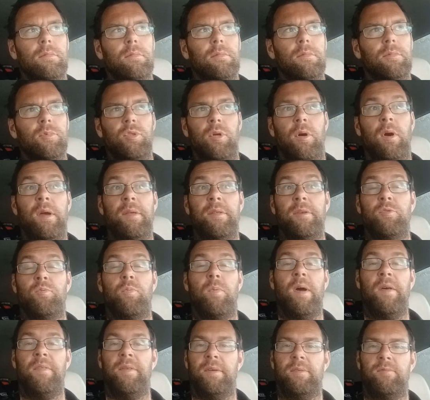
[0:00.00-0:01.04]
Sorry, this
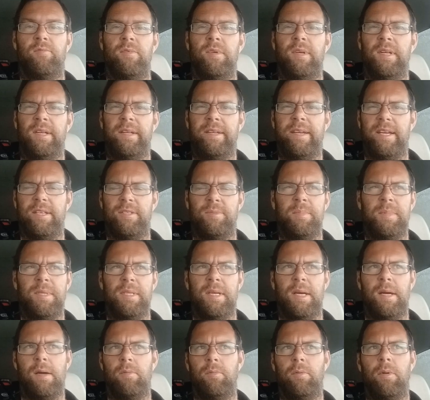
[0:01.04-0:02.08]
weather really gets me
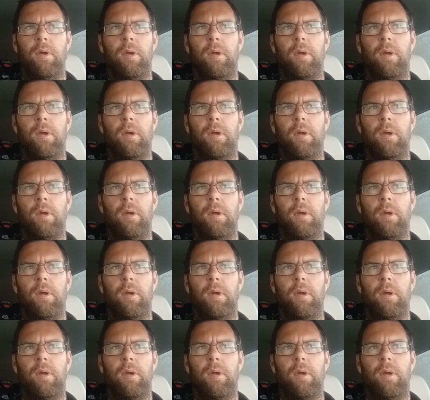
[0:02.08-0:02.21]
down.